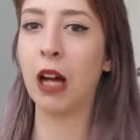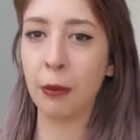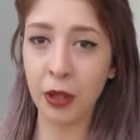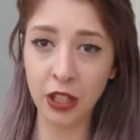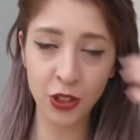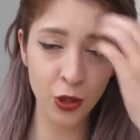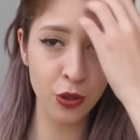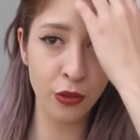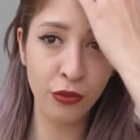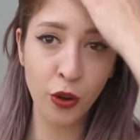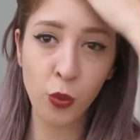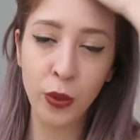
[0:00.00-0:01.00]
I'm gonna do the
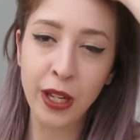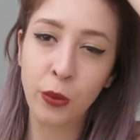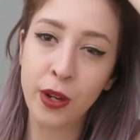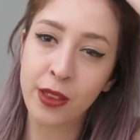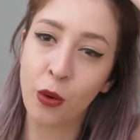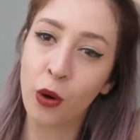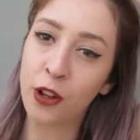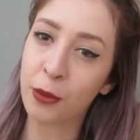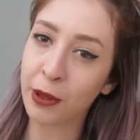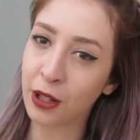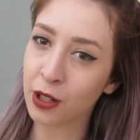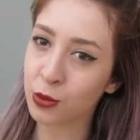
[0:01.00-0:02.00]
full week with oil
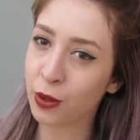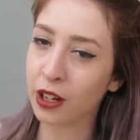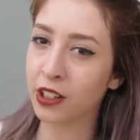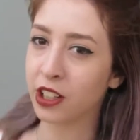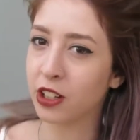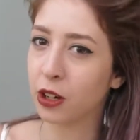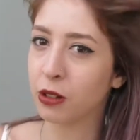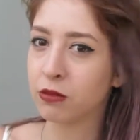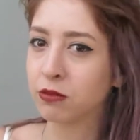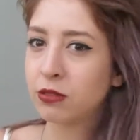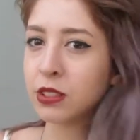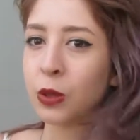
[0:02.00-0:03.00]
because, well, you know,
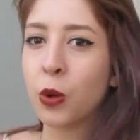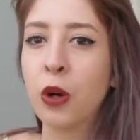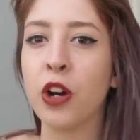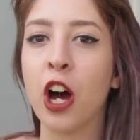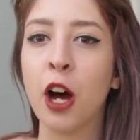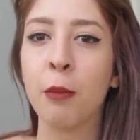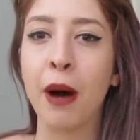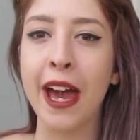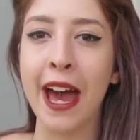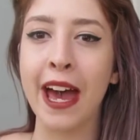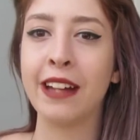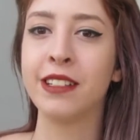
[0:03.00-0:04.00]
it won't hurt my
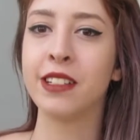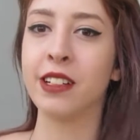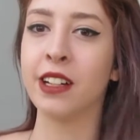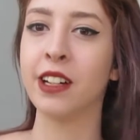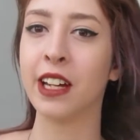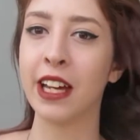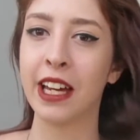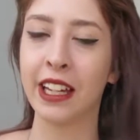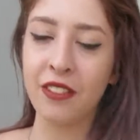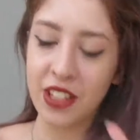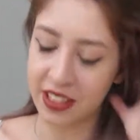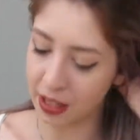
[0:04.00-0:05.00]
hair to
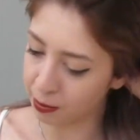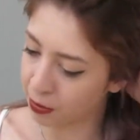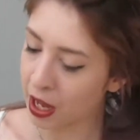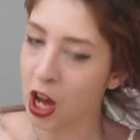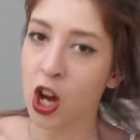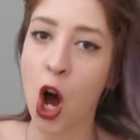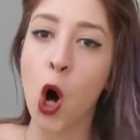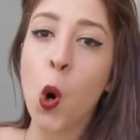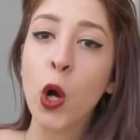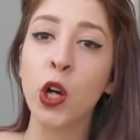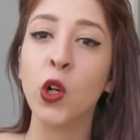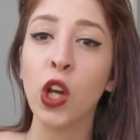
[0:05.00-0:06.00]
give it some
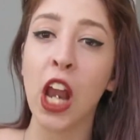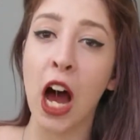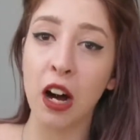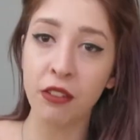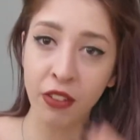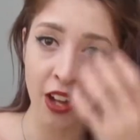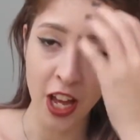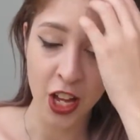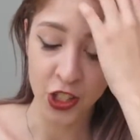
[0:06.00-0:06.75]
oil love.